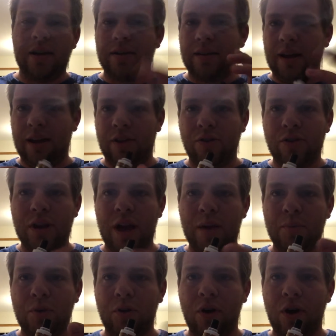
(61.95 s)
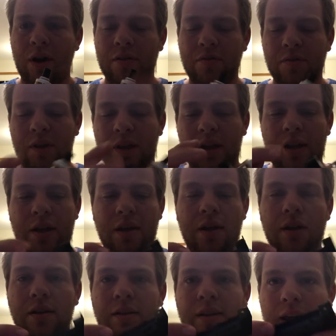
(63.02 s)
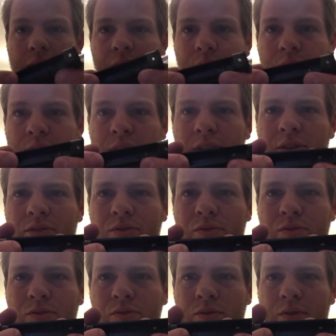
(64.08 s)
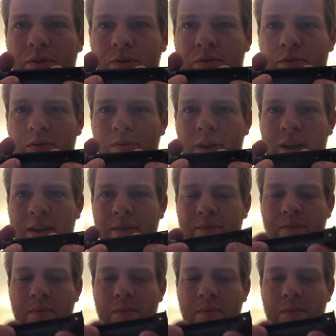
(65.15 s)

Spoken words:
Take your topper off, take out these two screws, right?